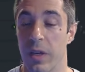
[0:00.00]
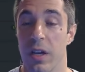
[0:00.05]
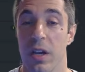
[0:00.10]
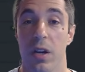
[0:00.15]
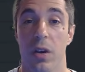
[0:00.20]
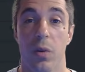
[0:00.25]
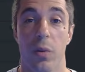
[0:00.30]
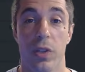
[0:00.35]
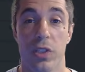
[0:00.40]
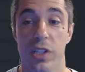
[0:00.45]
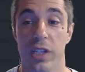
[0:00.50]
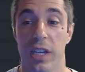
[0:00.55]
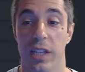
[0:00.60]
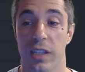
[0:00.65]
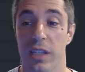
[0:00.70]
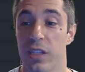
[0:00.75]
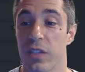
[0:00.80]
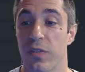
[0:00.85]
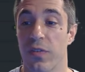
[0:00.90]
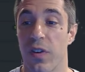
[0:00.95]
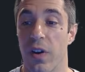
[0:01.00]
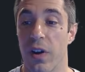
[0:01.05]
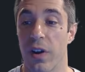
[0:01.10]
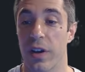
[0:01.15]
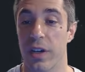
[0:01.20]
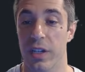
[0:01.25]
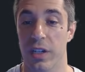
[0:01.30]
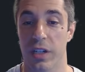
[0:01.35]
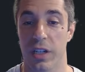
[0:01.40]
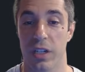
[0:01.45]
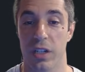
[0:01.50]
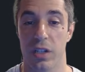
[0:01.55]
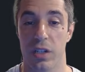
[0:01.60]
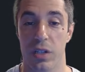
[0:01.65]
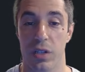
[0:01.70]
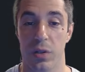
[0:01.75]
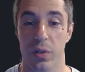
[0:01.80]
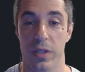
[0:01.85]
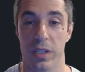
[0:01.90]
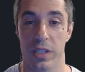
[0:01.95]
once you get this far, you're going to
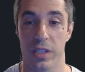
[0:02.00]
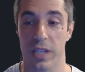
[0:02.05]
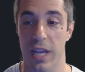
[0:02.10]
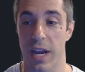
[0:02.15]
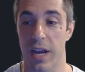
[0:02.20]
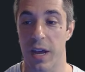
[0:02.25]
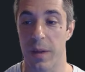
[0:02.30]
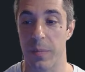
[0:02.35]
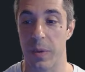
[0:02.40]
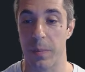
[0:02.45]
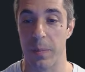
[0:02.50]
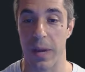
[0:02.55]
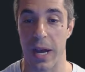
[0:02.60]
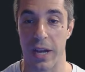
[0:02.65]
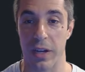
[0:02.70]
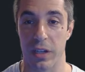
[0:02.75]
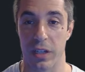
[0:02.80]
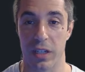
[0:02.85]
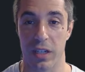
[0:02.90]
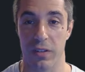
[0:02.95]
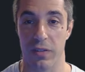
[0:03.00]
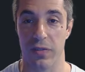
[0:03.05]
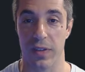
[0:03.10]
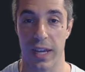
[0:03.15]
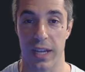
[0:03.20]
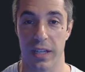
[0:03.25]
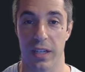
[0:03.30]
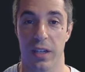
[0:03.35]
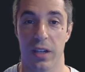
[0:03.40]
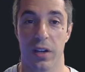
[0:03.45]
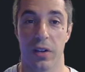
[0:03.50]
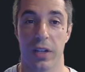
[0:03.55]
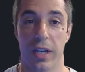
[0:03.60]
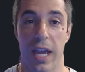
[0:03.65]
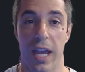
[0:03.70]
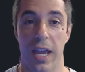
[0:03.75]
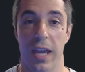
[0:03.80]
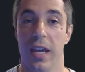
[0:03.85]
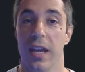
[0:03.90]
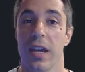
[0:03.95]
do setup miner config,
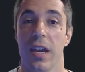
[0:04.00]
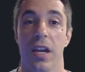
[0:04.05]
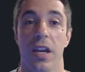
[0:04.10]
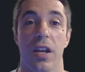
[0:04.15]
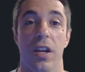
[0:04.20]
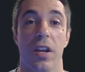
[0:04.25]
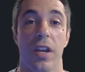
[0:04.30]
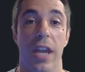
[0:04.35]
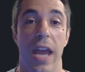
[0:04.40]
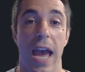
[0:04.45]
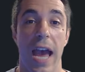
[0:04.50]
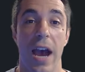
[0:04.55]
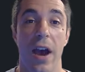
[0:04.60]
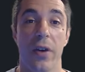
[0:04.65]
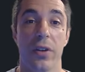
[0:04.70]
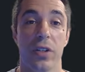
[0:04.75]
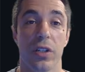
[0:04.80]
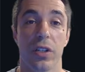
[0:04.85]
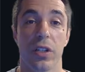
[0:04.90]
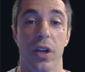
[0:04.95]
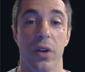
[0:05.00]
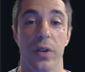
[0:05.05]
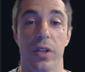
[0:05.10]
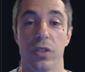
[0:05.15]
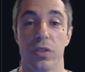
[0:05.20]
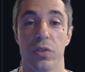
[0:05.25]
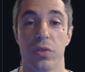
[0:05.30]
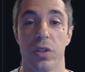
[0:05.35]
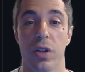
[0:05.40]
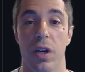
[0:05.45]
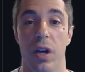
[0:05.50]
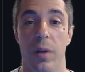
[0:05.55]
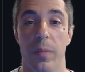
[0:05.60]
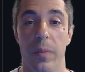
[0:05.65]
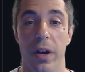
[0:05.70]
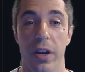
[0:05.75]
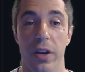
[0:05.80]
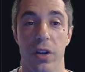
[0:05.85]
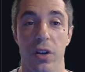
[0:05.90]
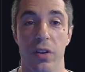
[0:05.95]
okay? Now you're going to come
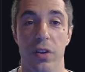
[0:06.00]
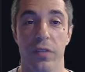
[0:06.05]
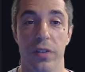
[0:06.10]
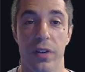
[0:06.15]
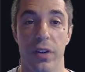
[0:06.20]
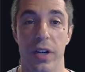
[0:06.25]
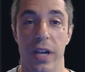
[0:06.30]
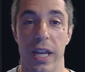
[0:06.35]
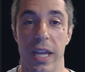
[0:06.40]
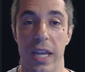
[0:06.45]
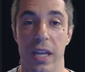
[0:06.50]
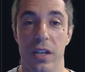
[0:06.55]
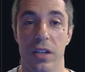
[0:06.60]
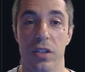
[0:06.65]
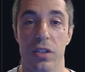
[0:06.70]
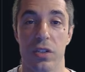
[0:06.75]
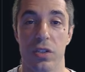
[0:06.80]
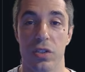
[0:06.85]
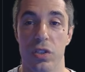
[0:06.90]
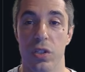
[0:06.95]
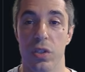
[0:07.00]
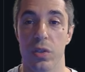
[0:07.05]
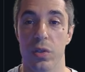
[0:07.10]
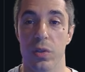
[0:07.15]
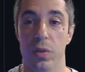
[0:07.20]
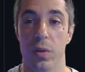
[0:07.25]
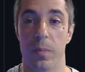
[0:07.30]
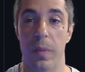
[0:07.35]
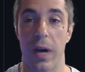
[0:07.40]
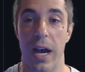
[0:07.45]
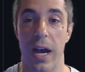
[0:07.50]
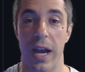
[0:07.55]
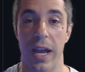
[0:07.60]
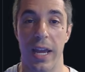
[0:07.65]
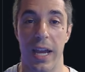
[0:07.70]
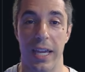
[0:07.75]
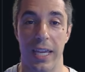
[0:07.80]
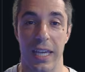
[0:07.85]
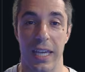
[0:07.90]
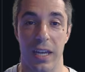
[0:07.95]
on over into
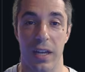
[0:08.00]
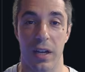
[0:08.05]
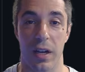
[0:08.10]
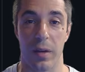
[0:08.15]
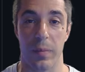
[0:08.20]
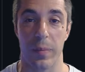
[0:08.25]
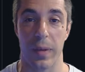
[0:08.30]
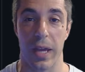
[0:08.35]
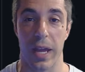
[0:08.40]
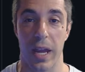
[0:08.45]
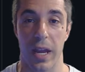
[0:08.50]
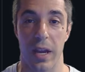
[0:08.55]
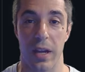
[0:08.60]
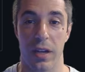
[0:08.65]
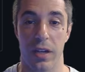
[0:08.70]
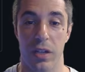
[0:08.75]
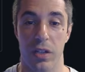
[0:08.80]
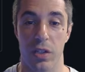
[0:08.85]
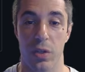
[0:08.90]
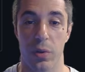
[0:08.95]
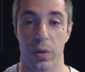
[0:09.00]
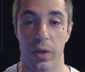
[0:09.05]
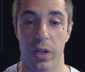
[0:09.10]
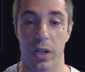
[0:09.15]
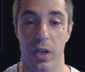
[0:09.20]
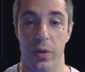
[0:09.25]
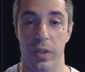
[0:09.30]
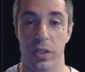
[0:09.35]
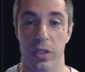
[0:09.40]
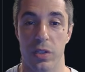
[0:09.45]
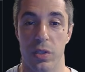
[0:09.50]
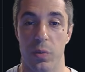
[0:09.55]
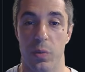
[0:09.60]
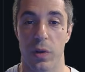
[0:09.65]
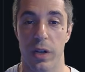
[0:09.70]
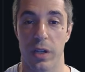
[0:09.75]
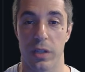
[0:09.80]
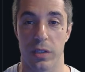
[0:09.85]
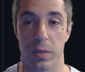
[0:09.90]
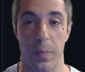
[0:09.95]
my GitHub, and you are going to
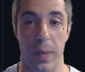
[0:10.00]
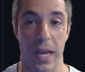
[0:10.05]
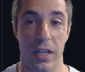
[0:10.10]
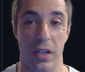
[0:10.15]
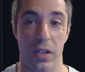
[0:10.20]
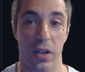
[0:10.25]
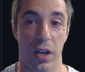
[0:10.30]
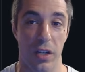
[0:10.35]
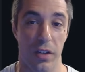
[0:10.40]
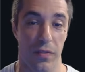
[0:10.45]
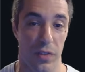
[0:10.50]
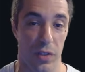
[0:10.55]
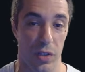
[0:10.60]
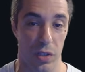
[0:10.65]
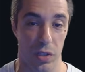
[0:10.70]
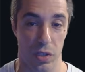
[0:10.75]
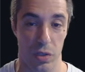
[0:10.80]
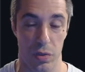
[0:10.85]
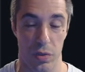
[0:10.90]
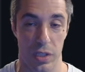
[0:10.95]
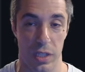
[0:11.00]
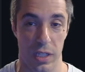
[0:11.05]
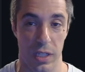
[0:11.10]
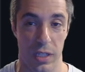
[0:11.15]
want, depending on if you're using